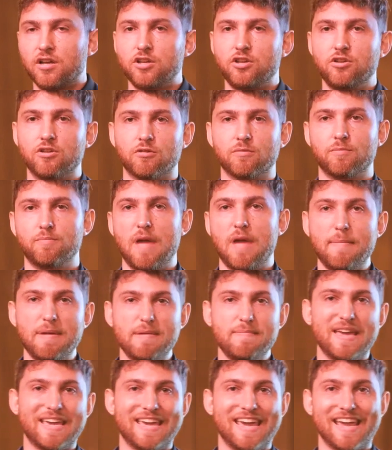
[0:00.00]
you're
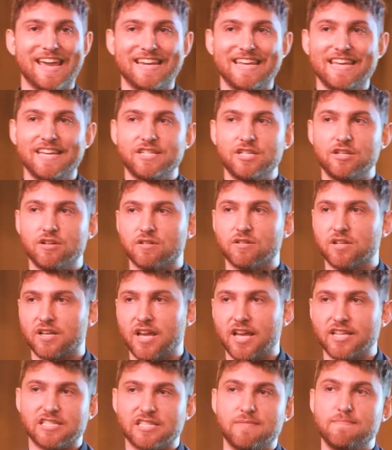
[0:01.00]
maybe making it easier to
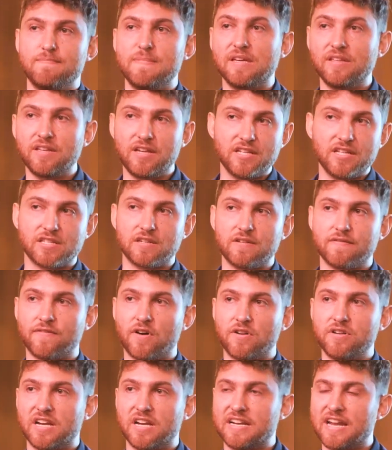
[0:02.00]
get some millions in
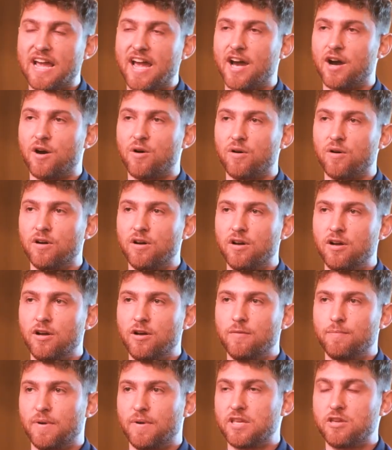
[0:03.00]
funding now,
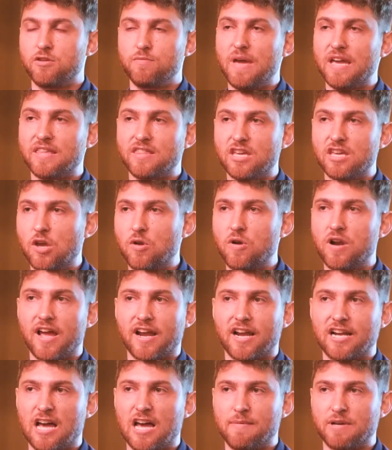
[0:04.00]
but you make the unit
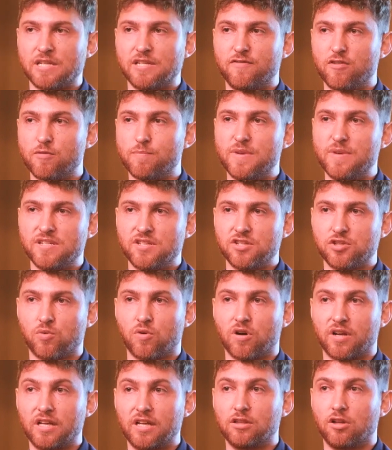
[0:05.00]
economics of your business
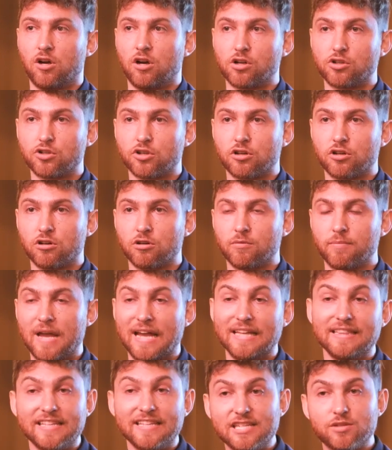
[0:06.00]
working long term,
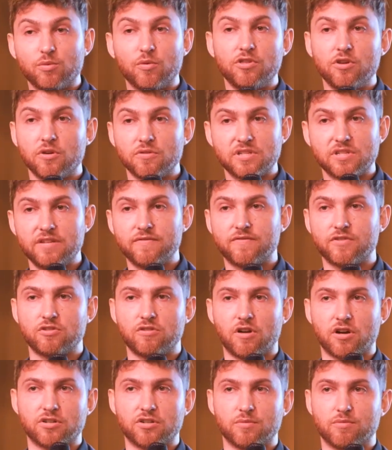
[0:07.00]
at least with those
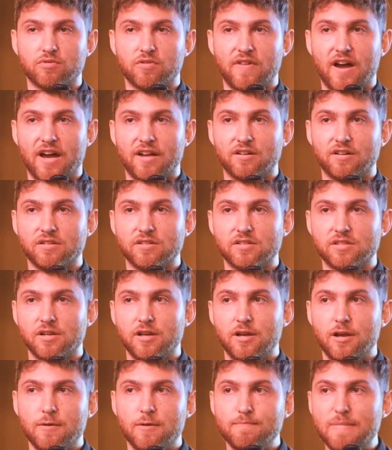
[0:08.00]
infrastructure providers,
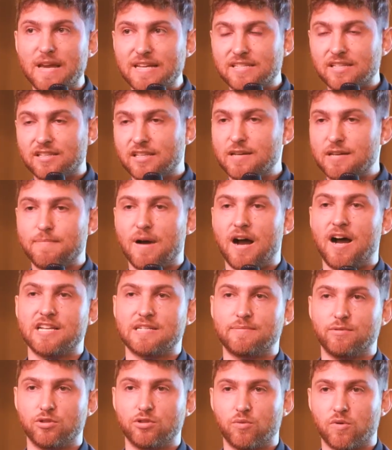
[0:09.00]
basically
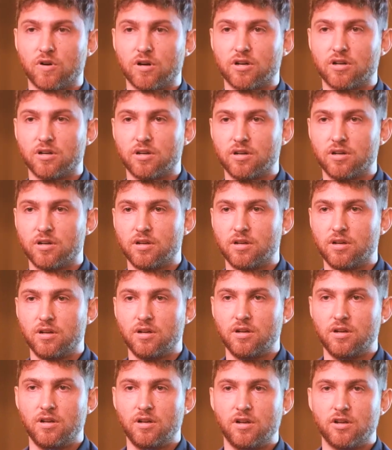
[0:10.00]
impossible to work.
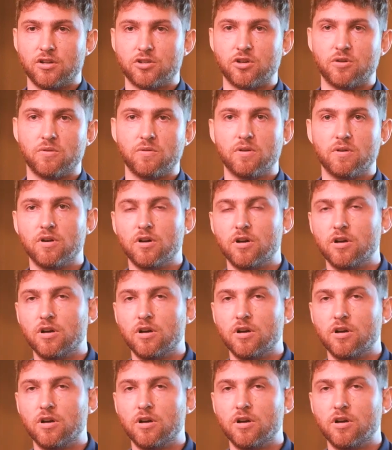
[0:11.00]
So,